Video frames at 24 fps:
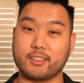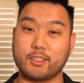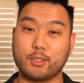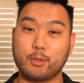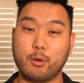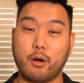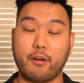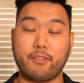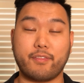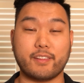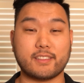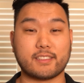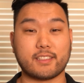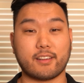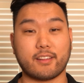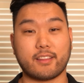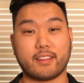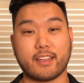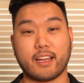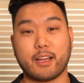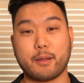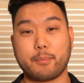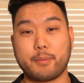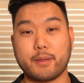Luo, physical
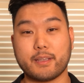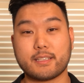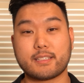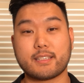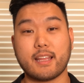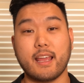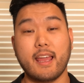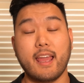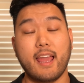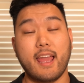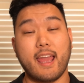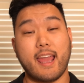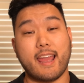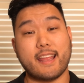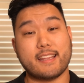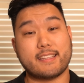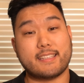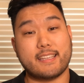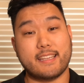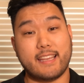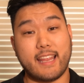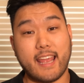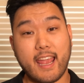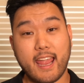therapist, and
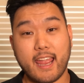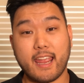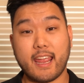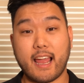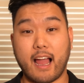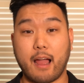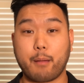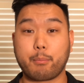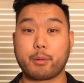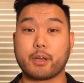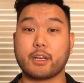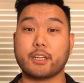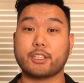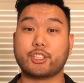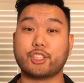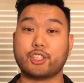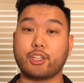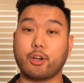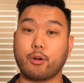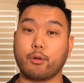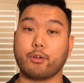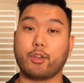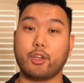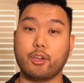today I'm going to
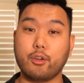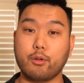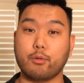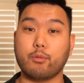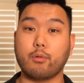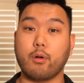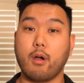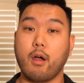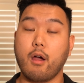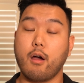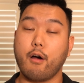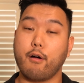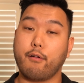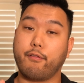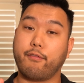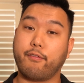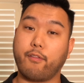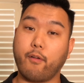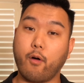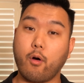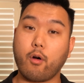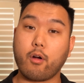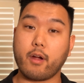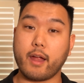show you
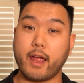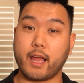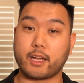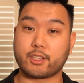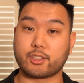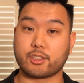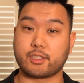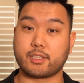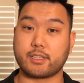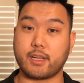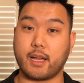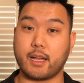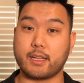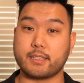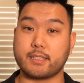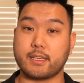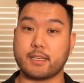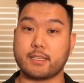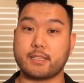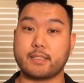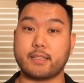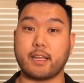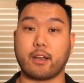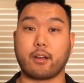4
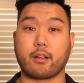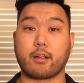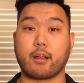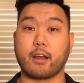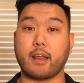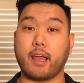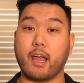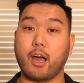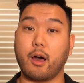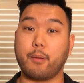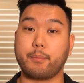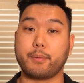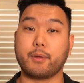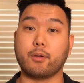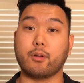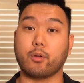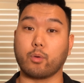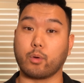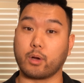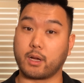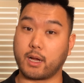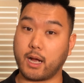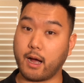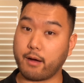exercises that are going to help you to
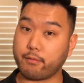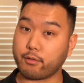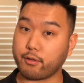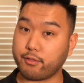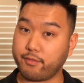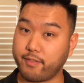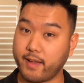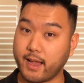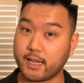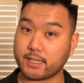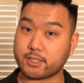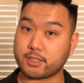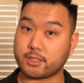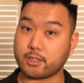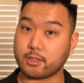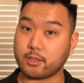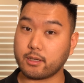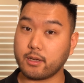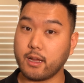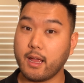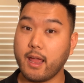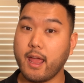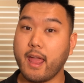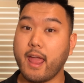recover
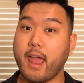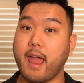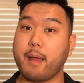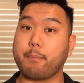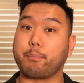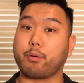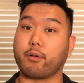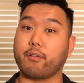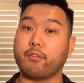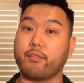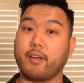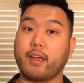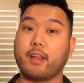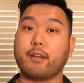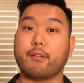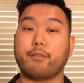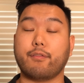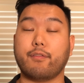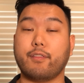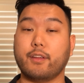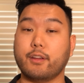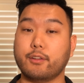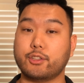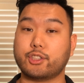faster and prevent
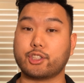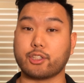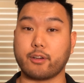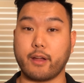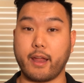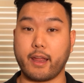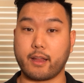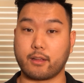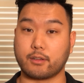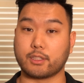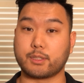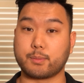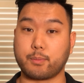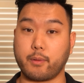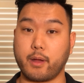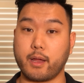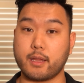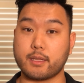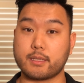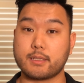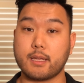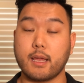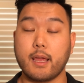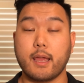future ankle
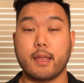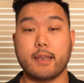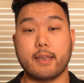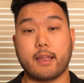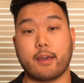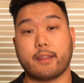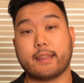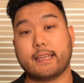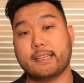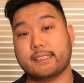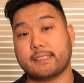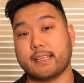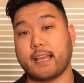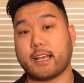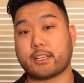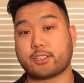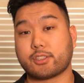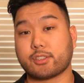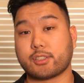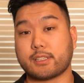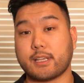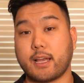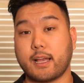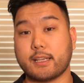sprains. Now, these
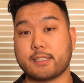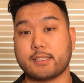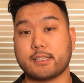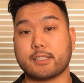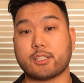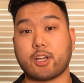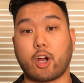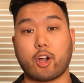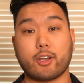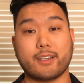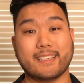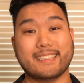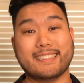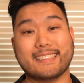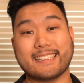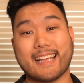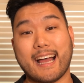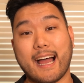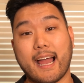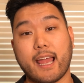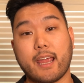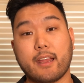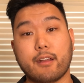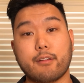exercises are
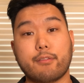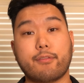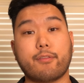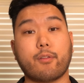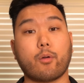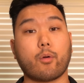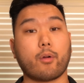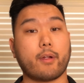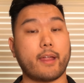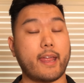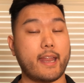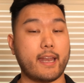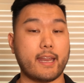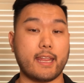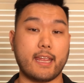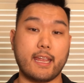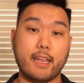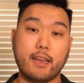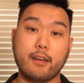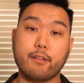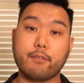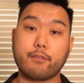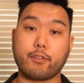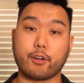designed for an
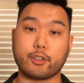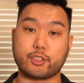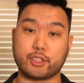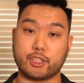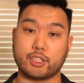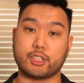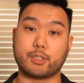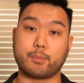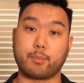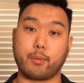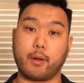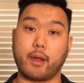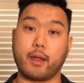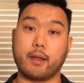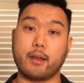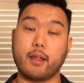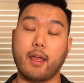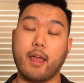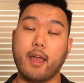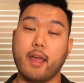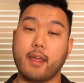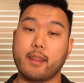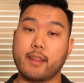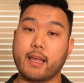inversion sprain.
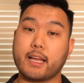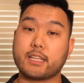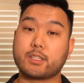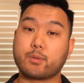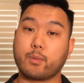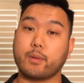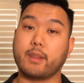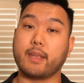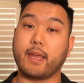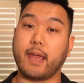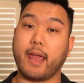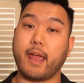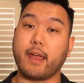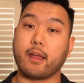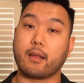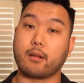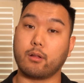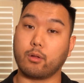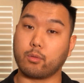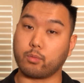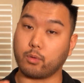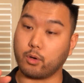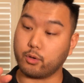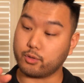That's when the
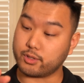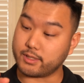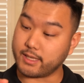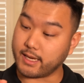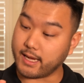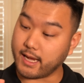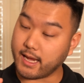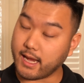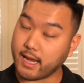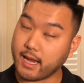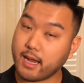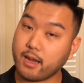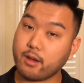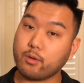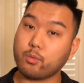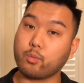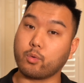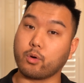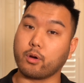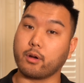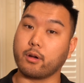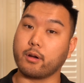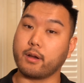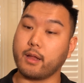ankle rolls
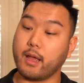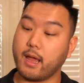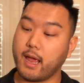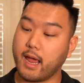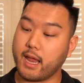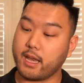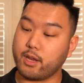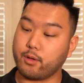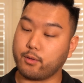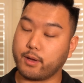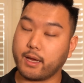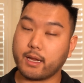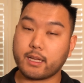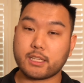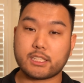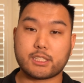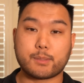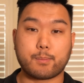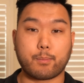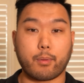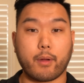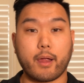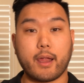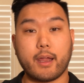inward and you get a
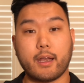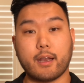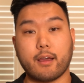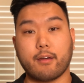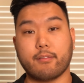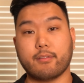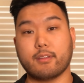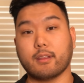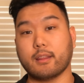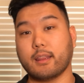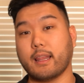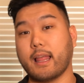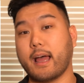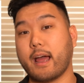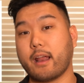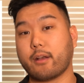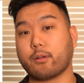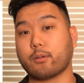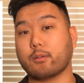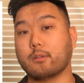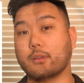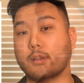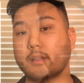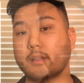sprain of the lateral